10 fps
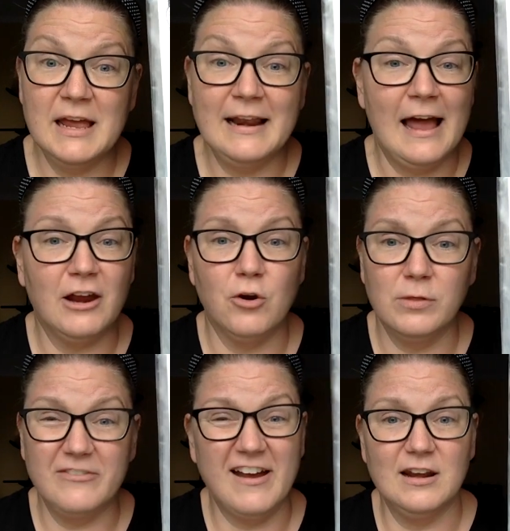and I could
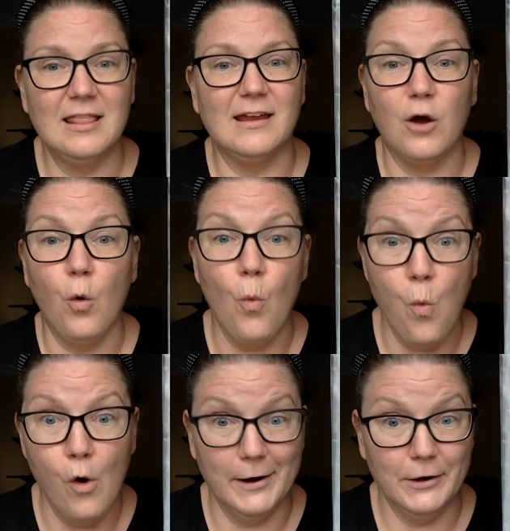only find like
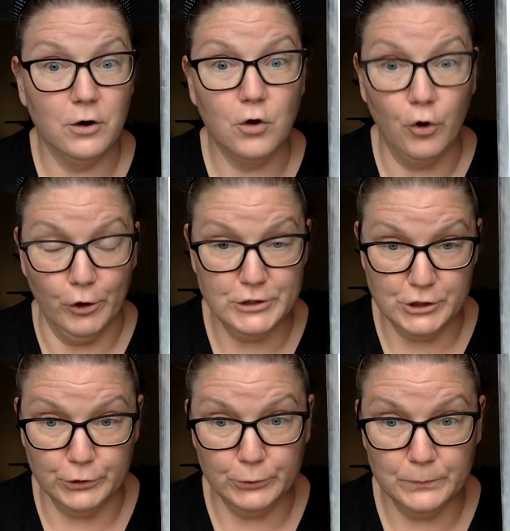one or two.